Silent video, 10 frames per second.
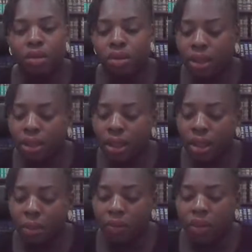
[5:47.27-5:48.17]
you state the
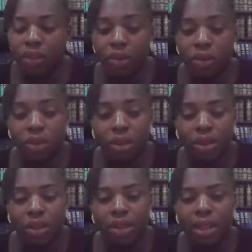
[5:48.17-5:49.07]
name of the
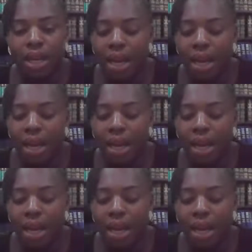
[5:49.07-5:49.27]
executors